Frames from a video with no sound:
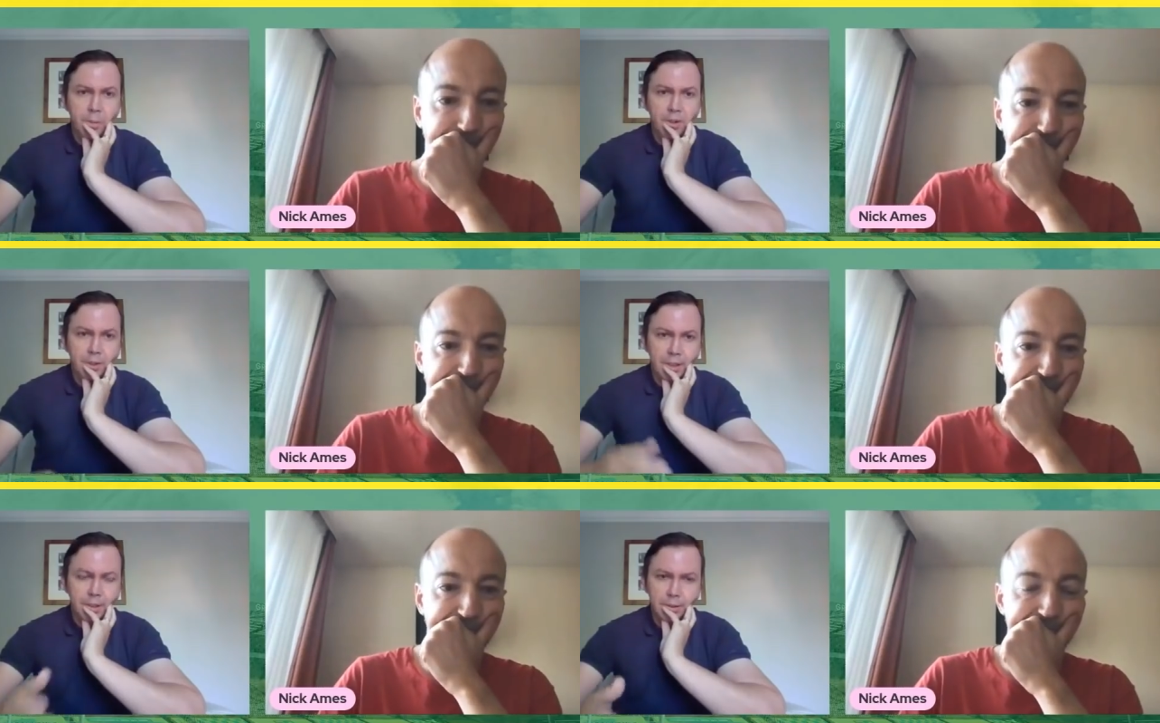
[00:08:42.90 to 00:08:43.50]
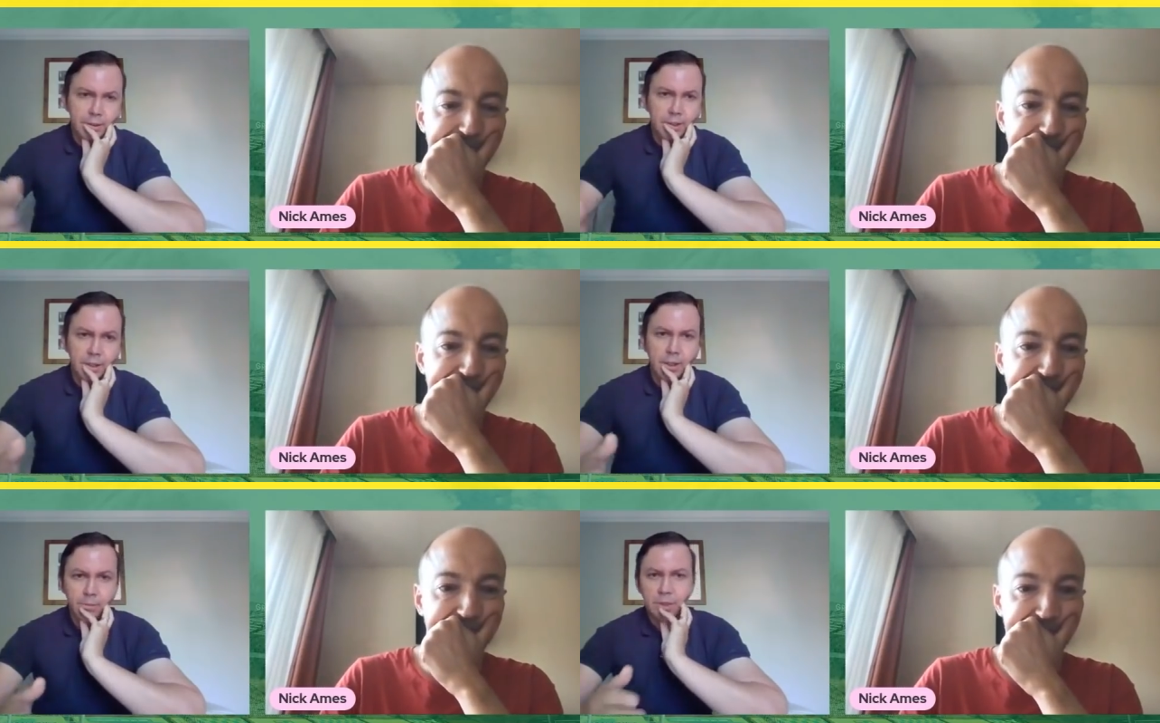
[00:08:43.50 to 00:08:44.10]
Speaker 1: I mean,
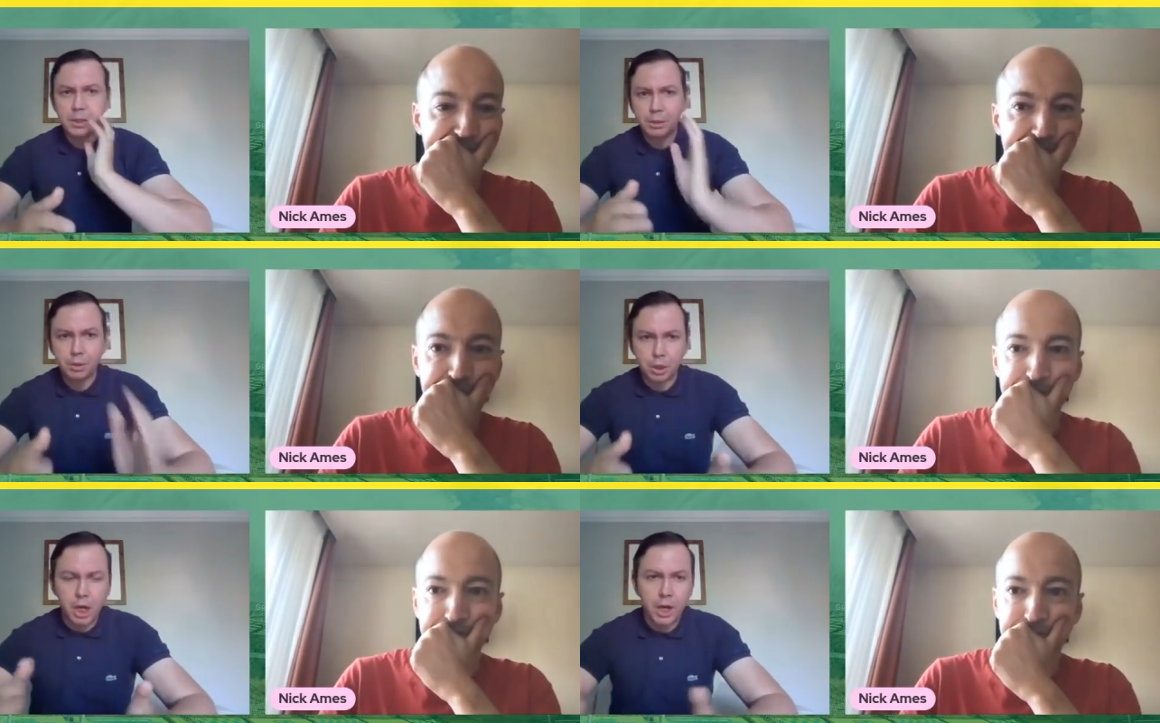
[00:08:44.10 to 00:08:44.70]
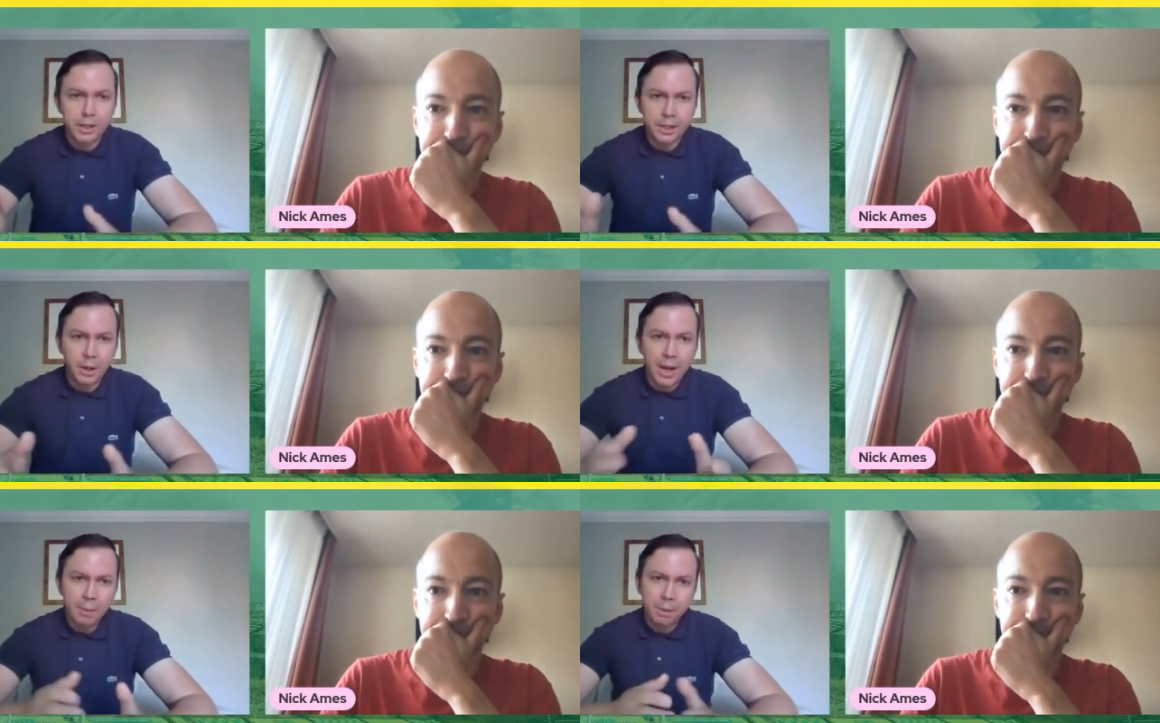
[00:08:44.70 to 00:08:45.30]
uh, did you chart, you know,
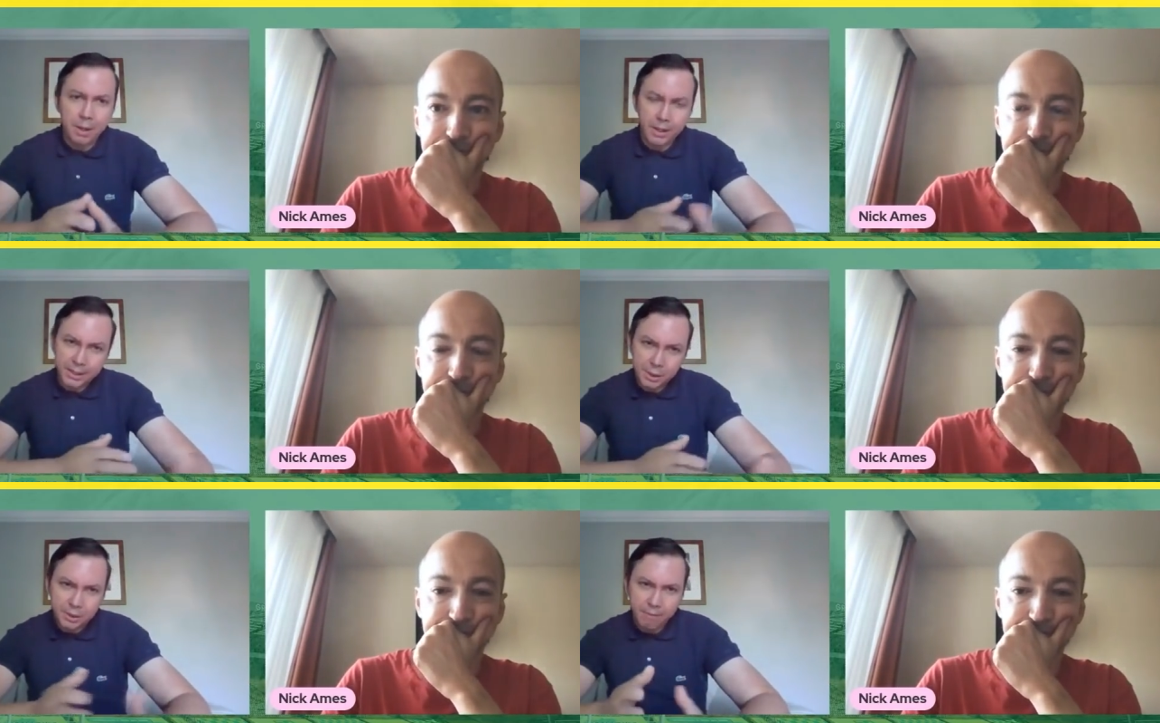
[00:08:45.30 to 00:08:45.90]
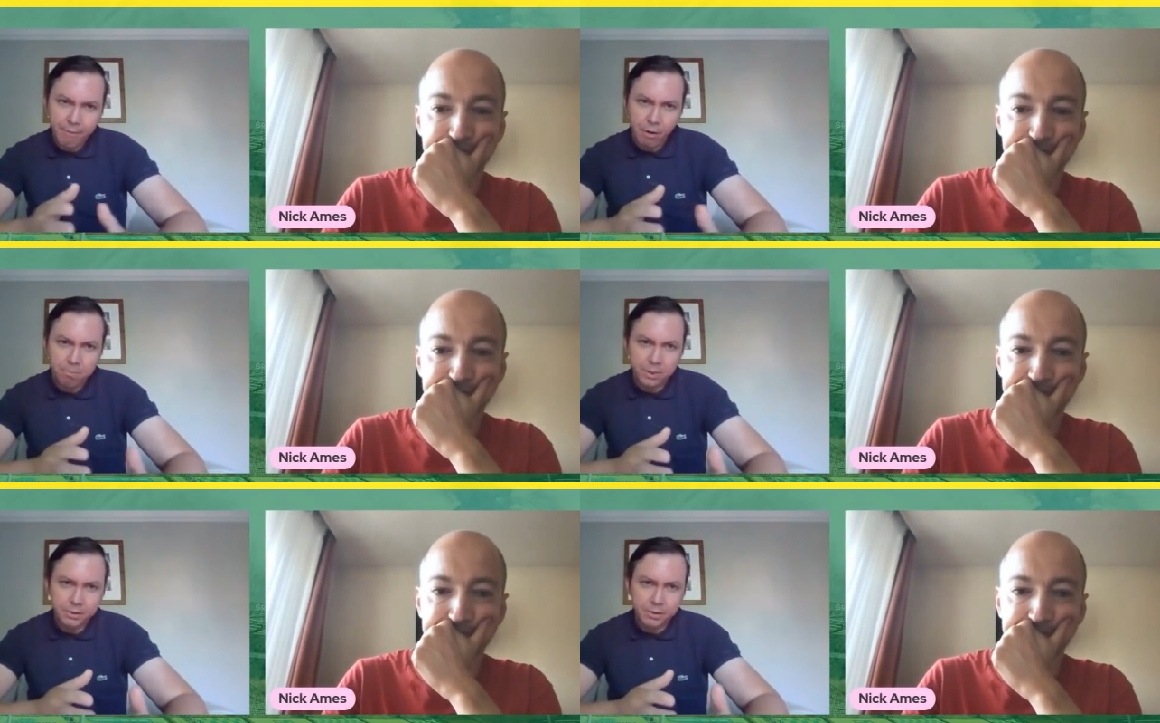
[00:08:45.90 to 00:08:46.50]
how he went, as you said,
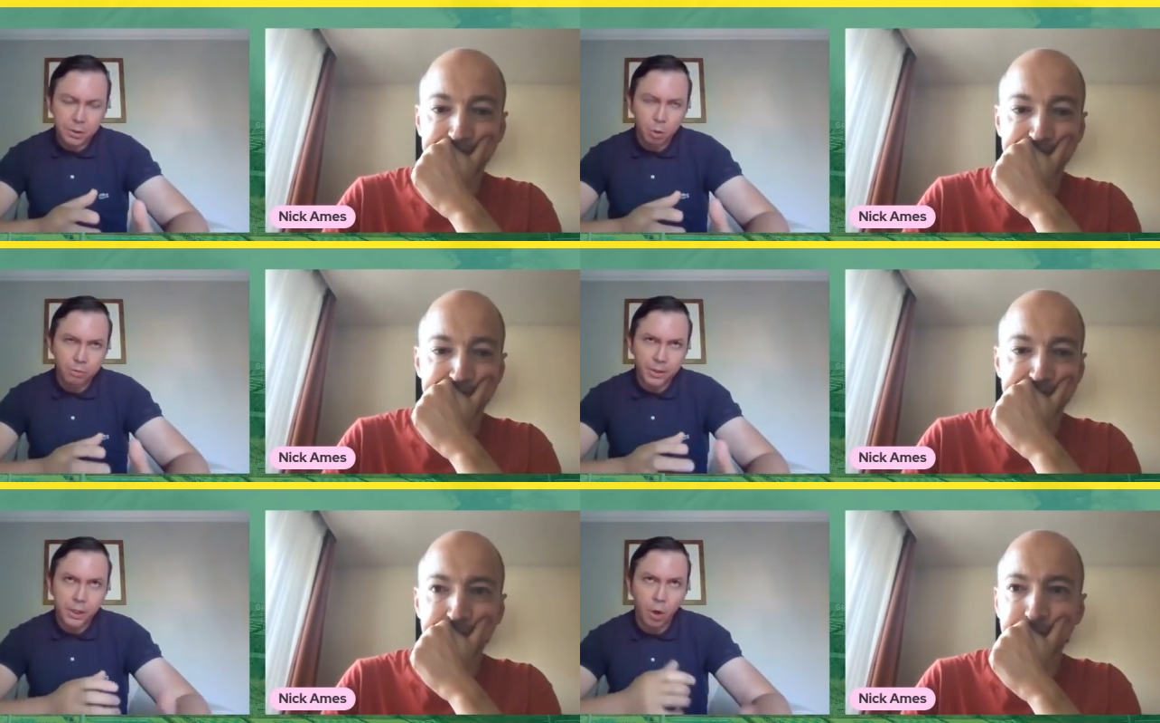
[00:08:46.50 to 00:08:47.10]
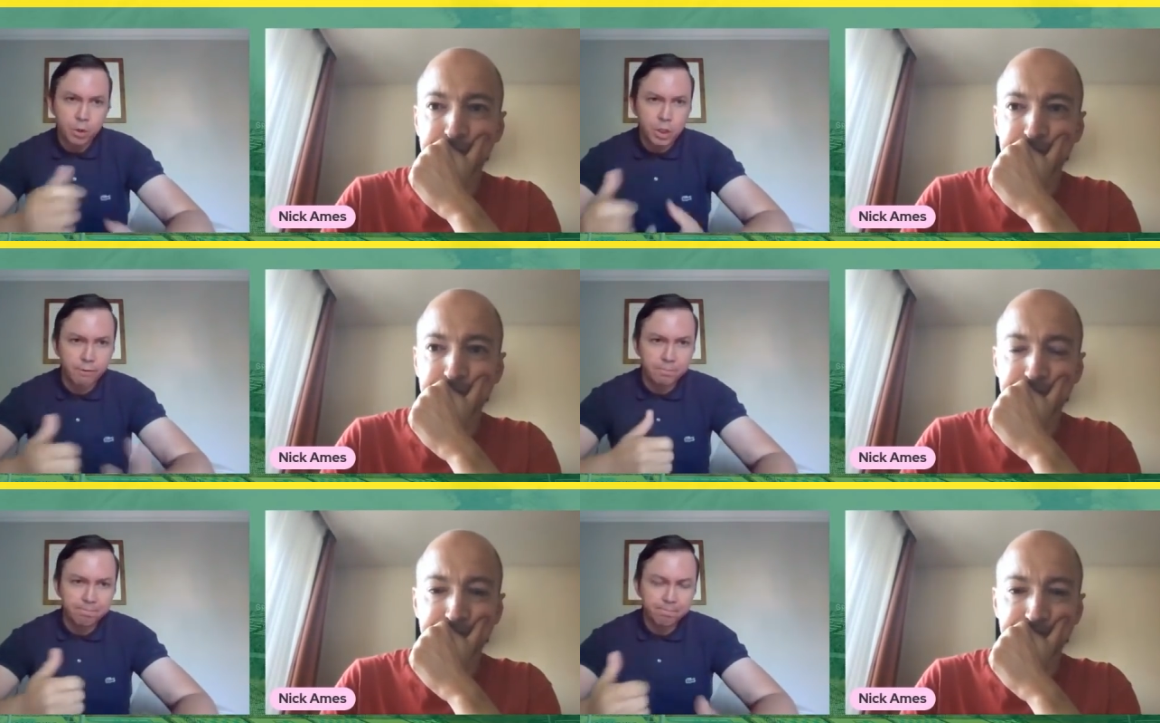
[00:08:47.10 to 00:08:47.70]
from the sort of the
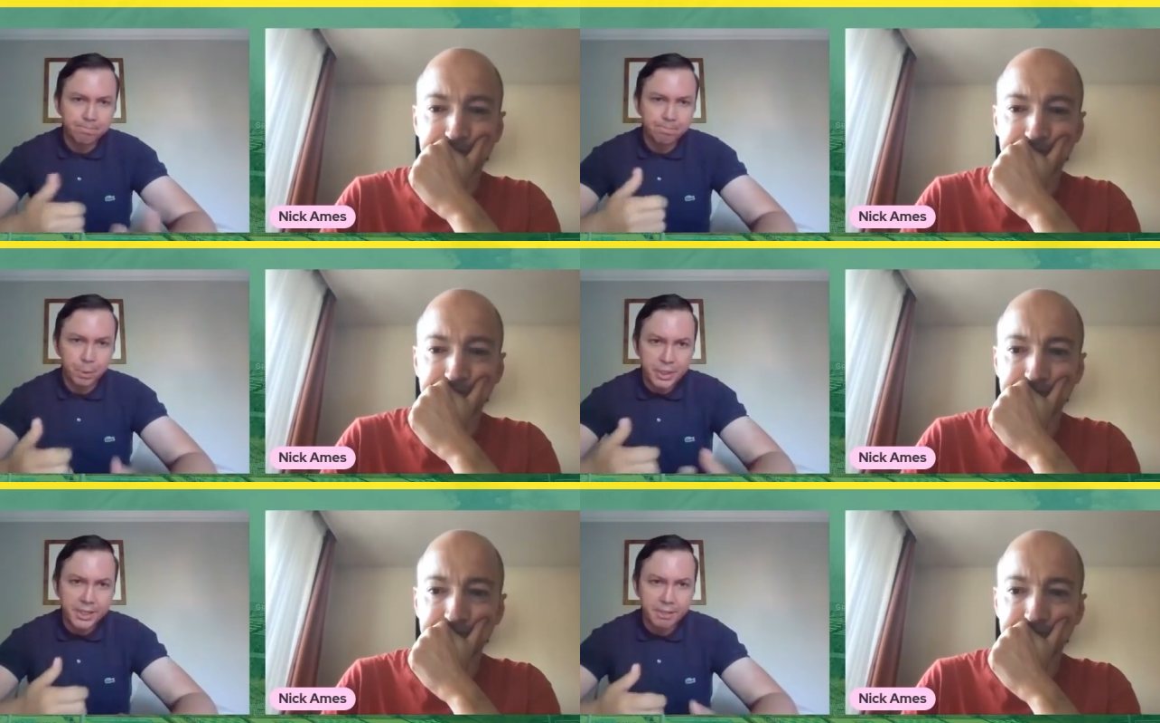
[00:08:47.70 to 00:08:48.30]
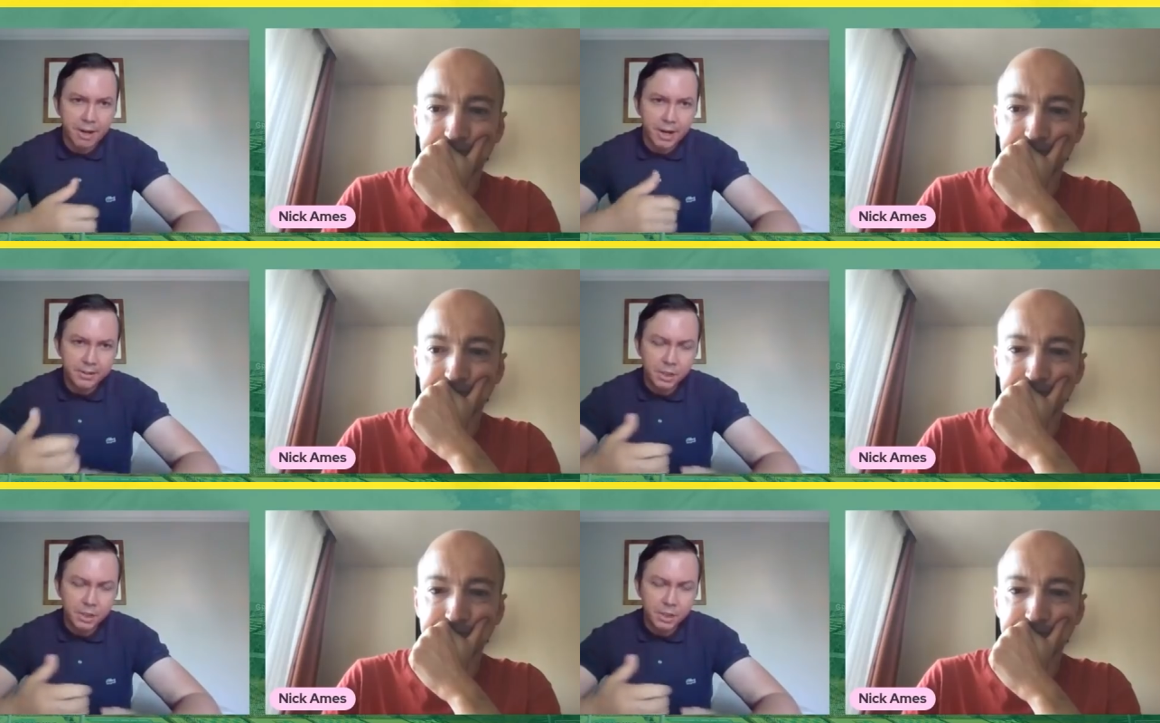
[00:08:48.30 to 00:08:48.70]
Kosovan breeding ground in